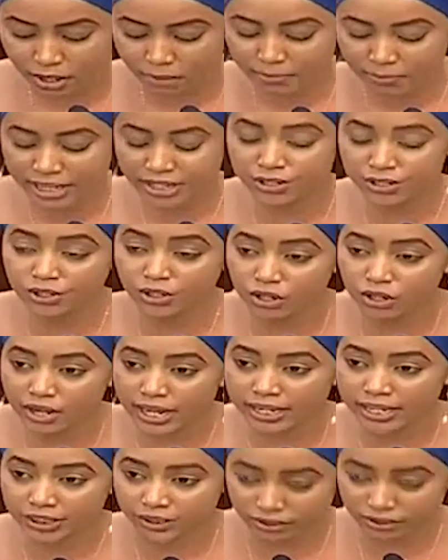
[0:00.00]
but no
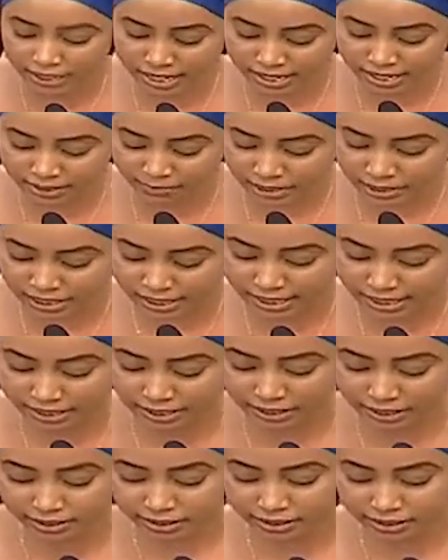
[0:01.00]
action has been
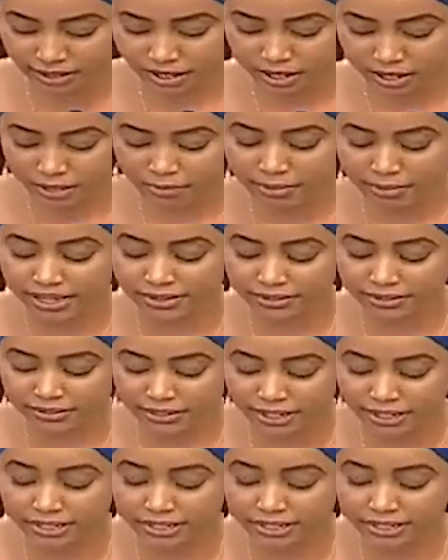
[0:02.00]
taken by the